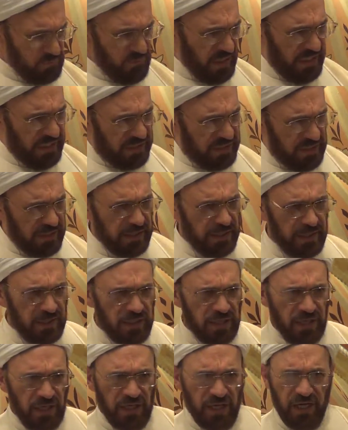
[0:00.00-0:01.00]

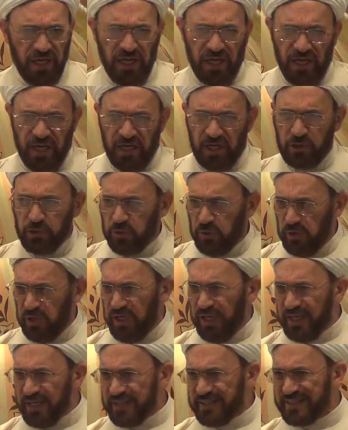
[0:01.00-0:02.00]
he
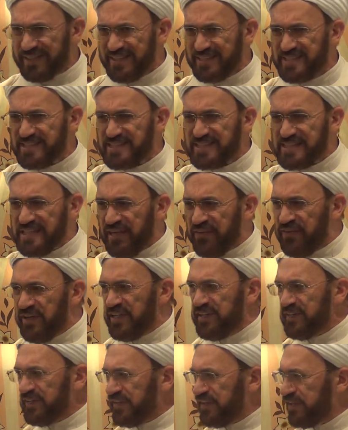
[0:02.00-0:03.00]
collected
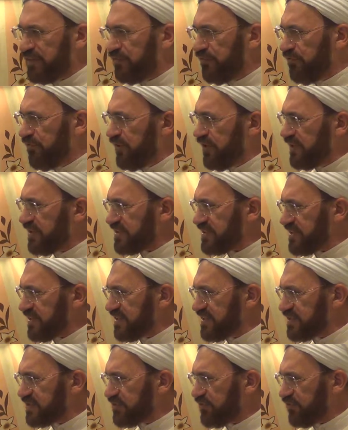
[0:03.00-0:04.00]
70
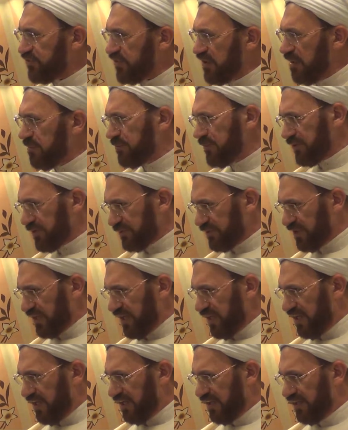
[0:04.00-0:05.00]
verses from the
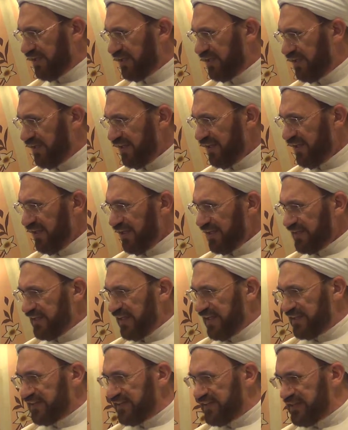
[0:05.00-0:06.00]
Quran,
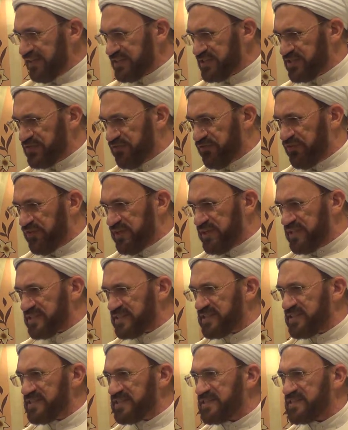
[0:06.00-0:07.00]
that these
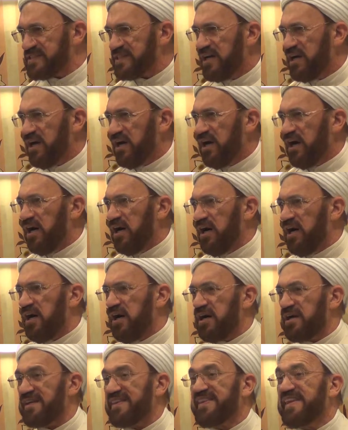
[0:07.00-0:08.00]
verses
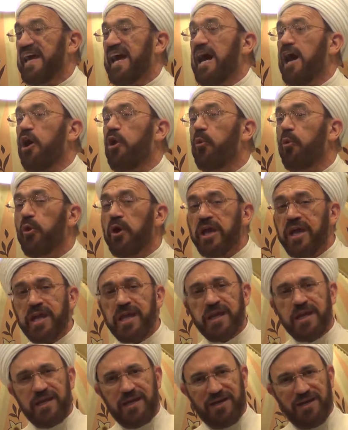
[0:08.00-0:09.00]
are
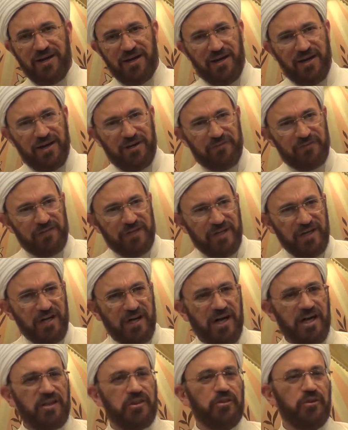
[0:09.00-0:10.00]
ta'wil of
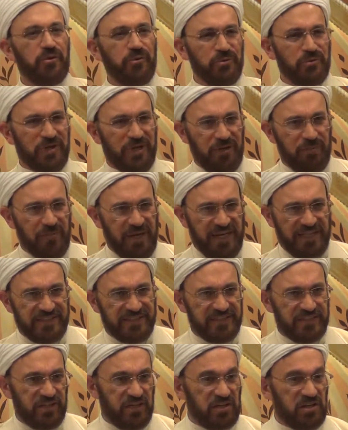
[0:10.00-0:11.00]
al-Dhuhur
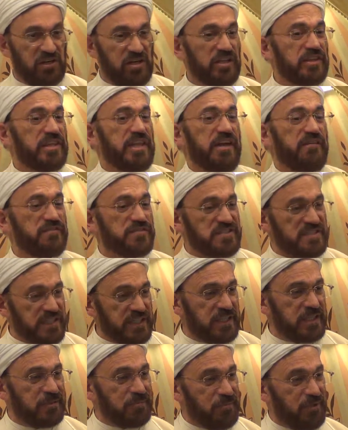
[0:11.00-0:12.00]
al-Mahdi. They are not
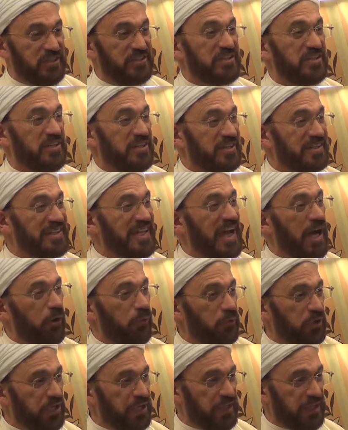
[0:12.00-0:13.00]
tafsir, but they are
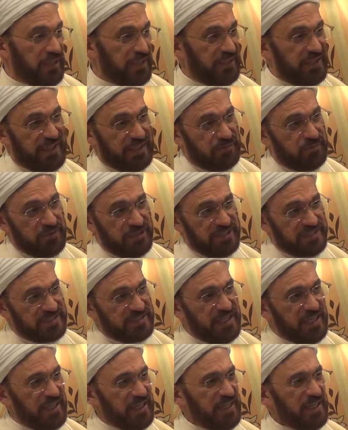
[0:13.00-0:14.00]
ta'wil. That means
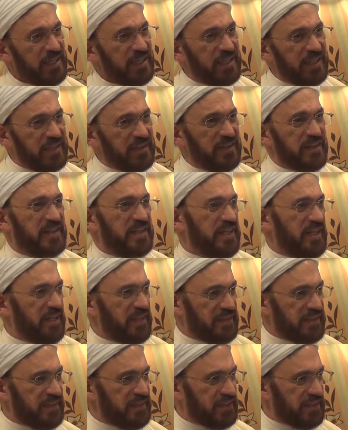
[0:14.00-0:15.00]

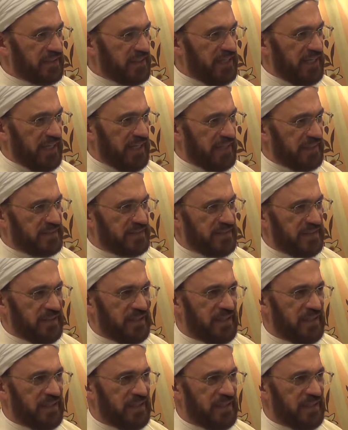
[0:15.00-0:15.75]
indicating that